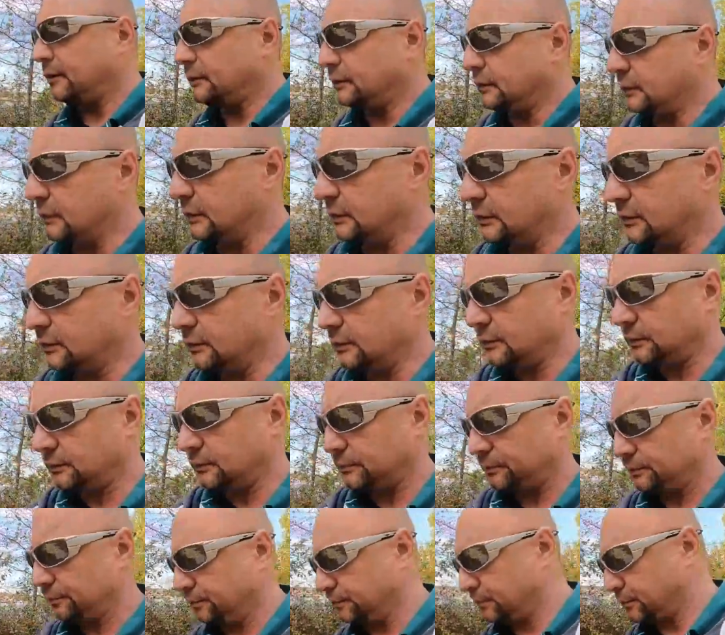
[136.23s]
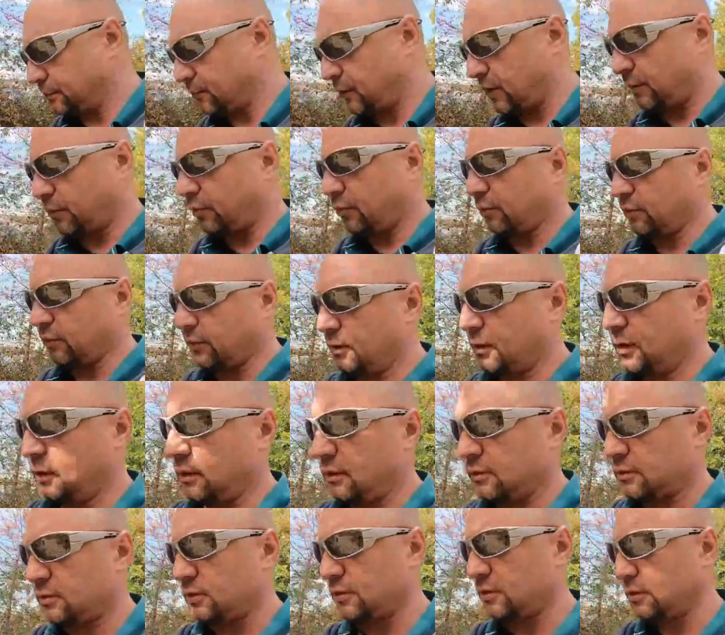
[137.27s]
The important thing
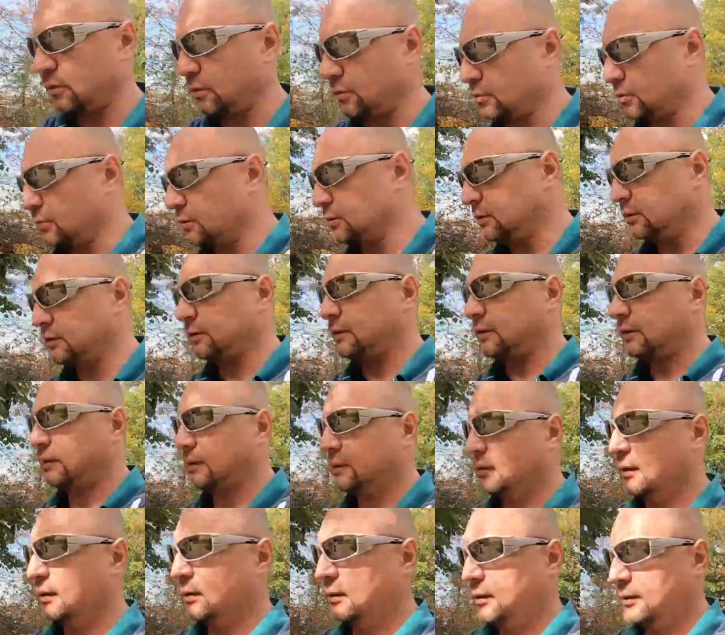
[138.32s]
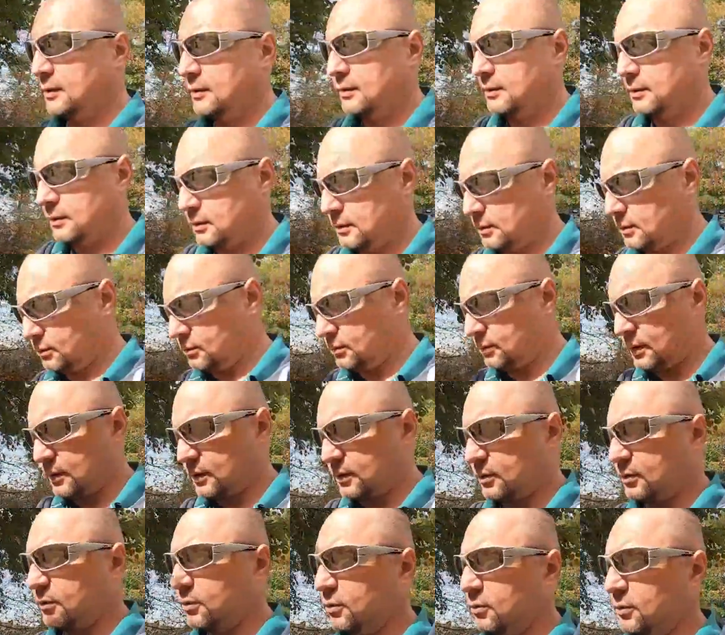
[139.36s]
is to go learn how
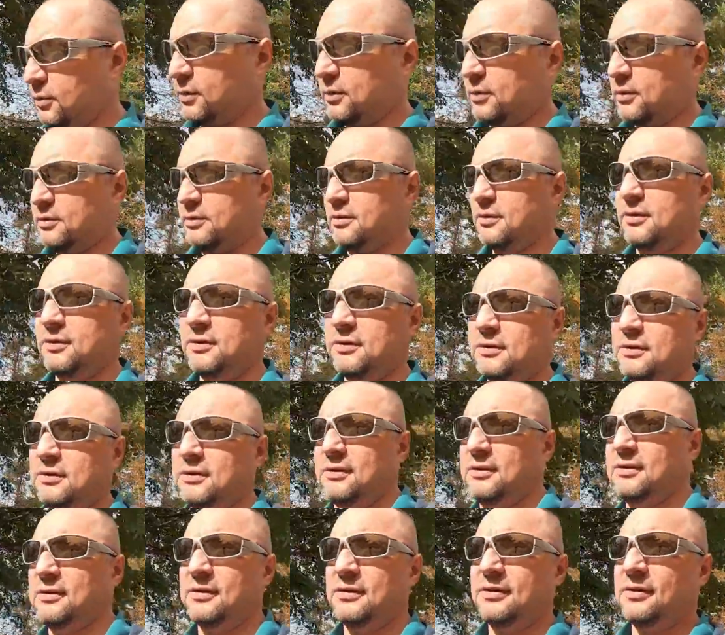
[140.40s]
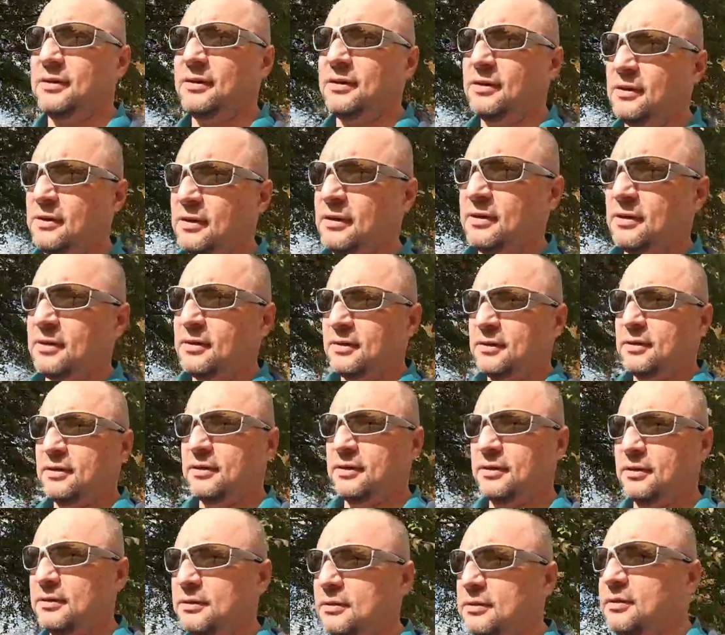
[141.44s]
to go within
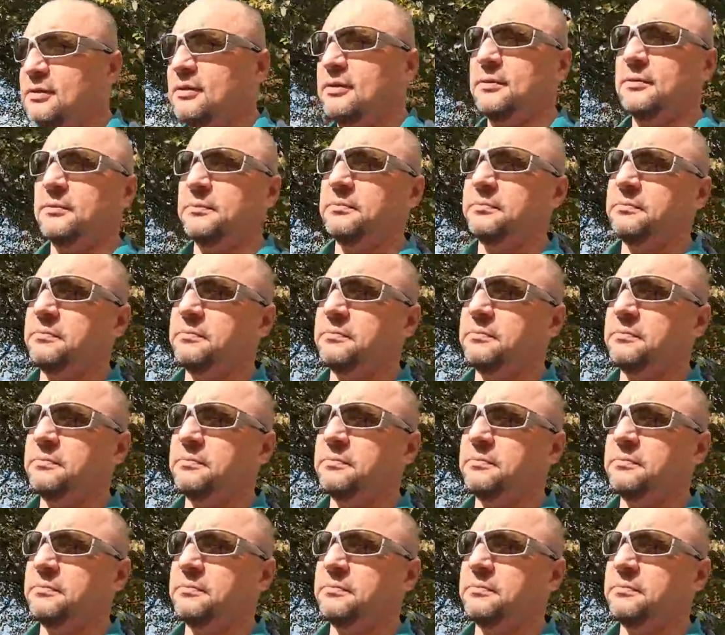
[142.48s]
and